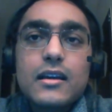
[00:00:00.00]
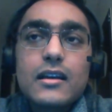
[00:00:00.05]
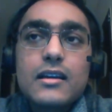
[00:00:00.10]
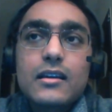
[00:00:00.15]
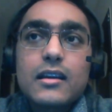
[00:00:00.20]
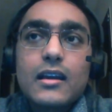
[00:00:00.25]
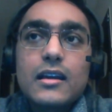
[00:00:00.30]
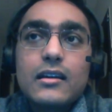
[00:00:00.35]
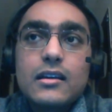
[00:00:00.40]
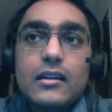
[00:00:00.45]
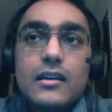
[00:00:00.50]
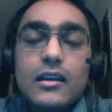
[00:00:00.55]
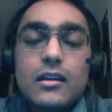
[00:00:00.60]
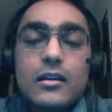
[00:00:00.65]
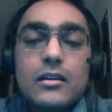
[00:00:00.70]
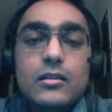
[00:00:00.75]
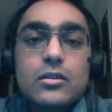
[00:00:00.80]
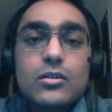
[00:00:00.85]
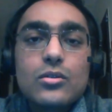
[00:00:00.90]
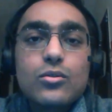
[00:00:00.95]
It can take
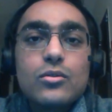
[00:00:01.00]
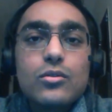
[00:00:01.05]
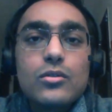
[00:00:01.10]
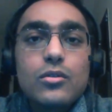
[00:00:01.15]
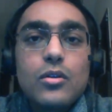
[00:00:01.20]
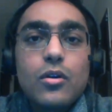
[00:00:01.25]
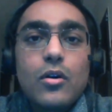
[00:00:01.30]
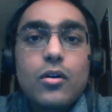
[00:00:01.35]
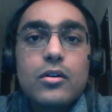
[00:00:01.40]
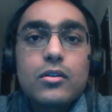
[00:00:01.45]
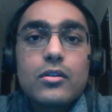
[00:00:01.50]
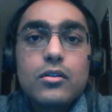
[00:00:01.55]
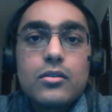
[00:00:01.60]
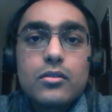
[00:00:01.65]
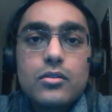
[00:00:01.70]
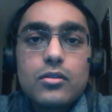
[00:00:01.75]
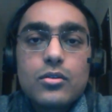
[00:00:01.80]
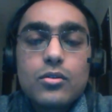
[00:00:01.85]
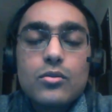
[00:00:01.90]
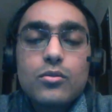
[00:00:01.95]
a toll on,
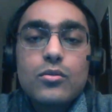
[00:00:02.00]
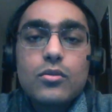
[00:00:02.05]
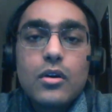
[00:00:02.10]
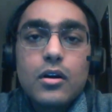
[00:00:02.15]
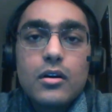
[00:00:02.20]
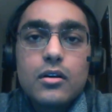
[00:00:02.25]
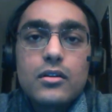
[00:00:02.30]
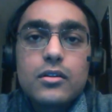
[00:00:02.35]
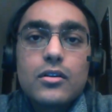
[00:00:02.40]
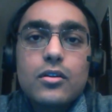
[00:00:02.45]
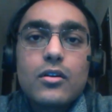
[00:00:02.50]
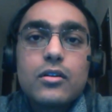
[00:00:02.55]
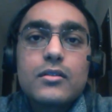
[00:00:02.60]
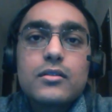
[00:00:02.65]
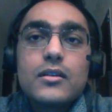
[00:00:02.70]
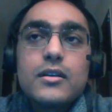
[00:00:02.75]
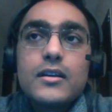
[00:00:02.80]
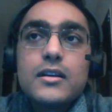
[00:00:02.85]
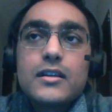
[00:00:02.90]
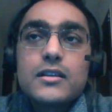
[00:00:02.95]
your
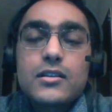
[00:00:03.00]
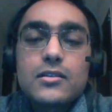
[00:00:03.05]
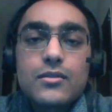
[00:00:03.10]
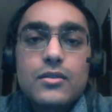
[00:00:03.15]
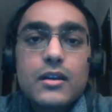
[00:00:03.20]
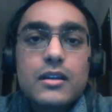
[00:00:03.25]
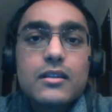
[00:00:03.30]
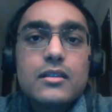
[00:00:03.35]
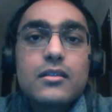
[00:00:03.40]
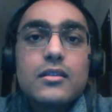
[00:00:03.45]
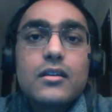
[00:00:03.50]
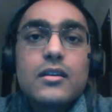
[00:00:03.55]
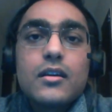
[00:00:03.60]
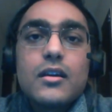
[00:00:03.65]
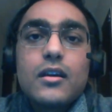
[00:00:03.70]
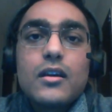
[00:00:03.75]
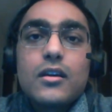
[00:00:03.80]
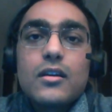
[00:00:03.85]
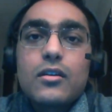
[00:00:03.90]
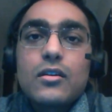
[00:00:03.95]
strength,
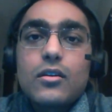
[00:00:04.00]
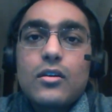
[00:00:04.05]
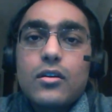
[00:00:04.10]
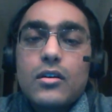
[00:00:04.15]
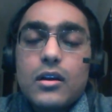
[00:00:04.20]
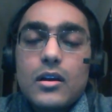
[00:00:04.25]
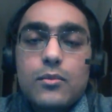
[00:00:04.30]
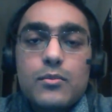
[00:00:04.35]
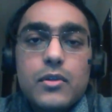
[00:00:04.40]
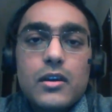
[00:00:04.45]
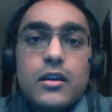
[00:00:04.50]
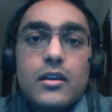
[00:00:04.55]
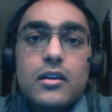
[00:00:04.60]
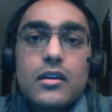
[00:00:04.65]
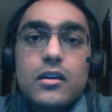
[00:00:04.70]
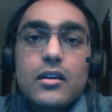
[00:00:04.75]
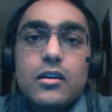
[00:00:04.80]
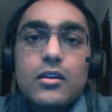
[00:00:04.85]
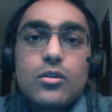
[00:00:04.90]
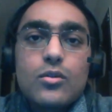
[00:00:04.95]
your
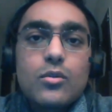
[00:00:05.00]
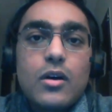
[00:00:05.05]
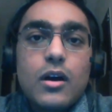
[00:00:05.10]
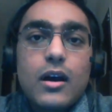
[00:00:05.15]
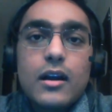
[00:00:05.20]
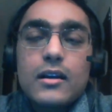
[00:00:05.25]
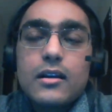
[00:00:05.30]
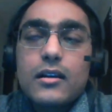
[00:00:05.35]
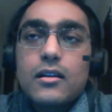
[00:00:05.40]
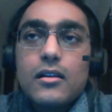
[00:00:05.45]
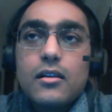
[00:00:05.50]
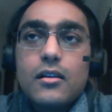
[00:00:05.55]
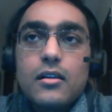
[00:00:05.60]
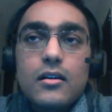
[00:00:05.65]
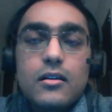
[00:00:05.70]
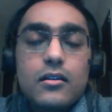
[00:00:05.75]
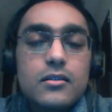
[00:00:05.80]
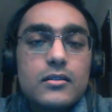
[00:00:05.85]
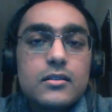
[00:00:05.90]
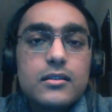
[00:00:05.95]
ability to
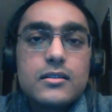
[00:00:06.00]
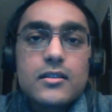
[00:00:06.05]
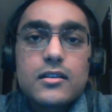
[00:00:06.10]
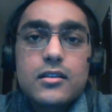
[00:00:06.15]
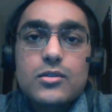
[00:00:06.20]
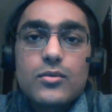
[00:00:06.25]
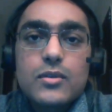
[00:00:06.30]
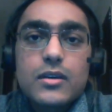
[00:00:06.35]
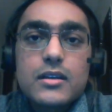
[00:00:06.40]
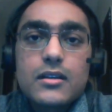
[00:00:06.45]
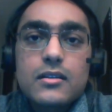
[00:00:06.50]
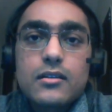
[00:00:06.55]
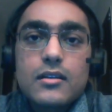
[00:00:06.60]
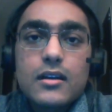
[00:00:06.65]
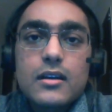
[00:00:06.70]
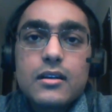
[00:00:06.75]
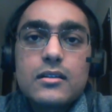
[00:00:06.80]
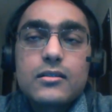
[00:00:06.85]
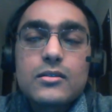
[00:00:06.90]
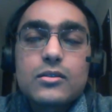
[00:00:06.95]
handle the situation, right?